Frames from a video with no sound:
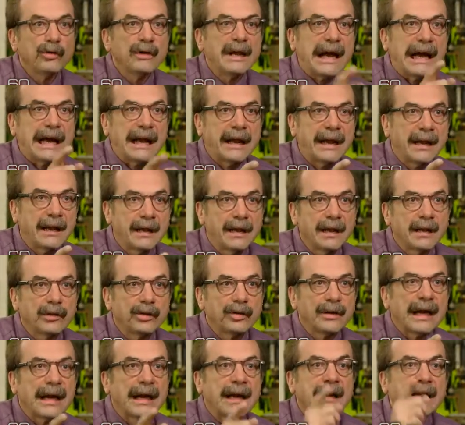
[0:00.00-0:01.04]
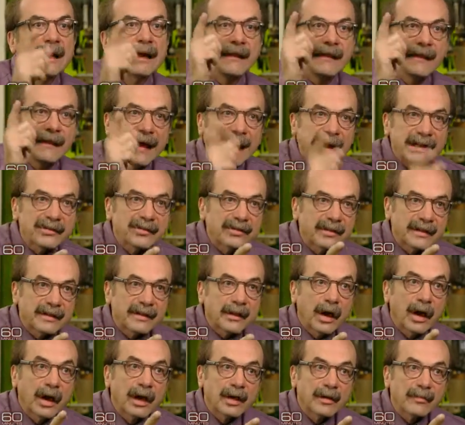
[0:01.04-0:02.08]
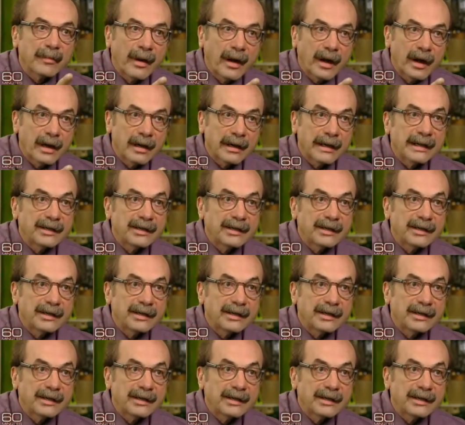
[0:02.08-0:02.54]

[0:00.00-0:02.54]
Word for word: those kinds of. You got it. That's the hard part.